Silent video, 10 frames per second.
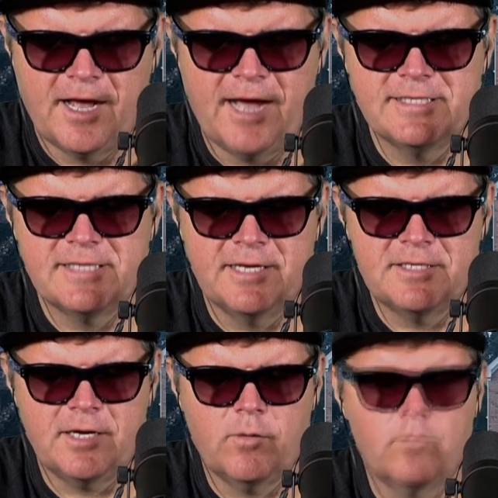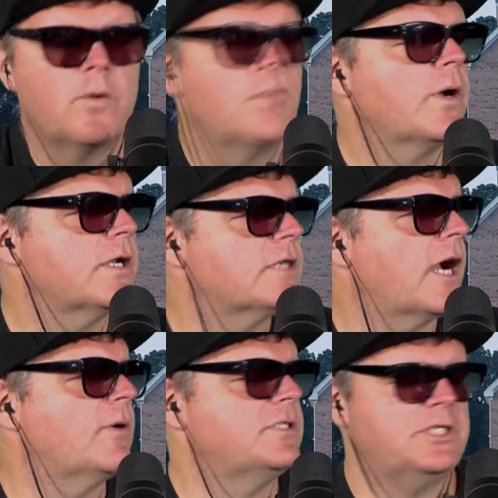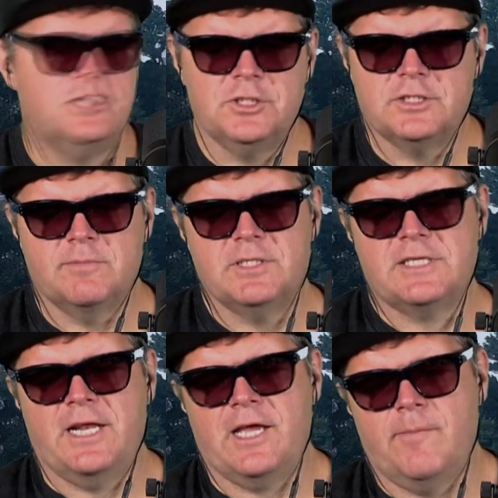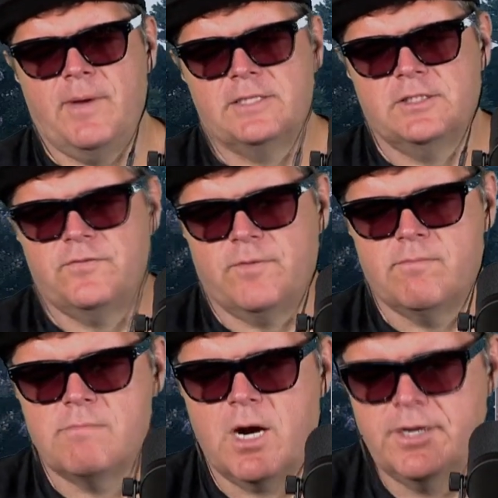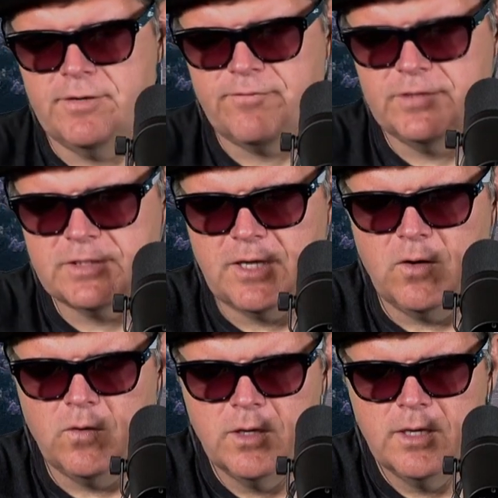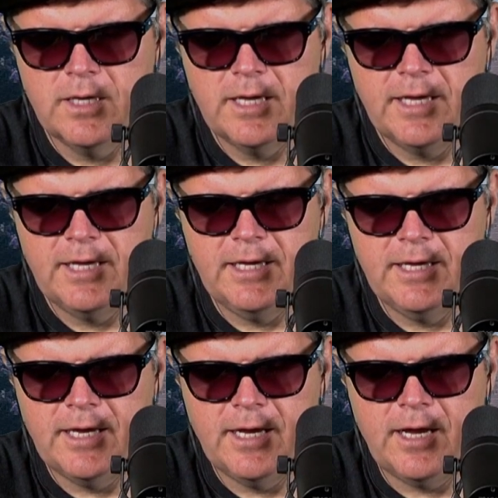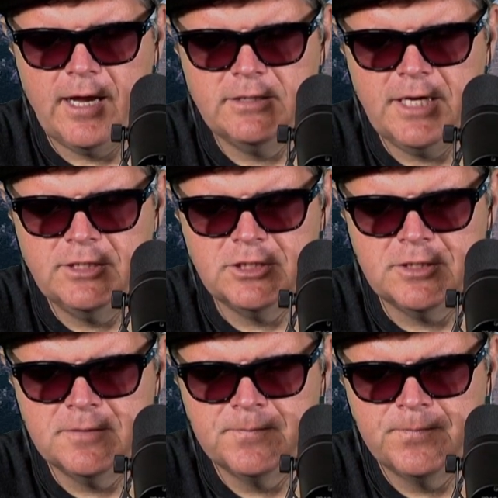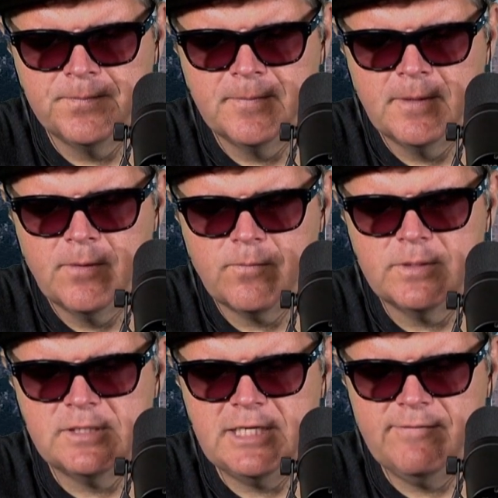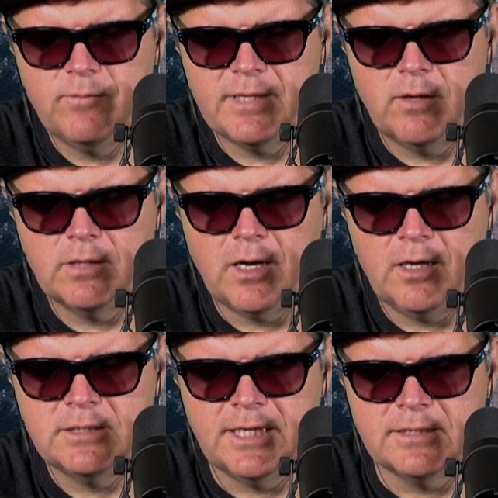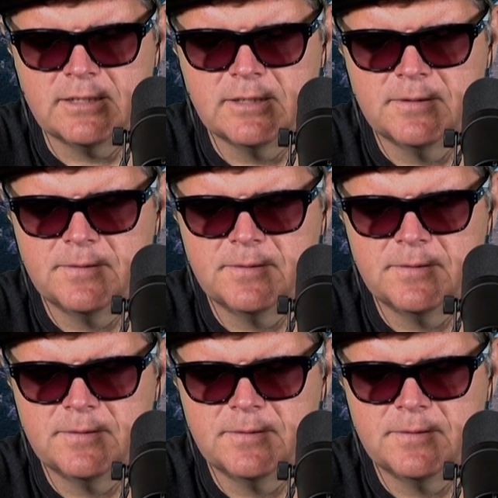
We're going to talk about t-shirts. I'm just getting a message from Marty DeFrisco. He, attention, received without contents.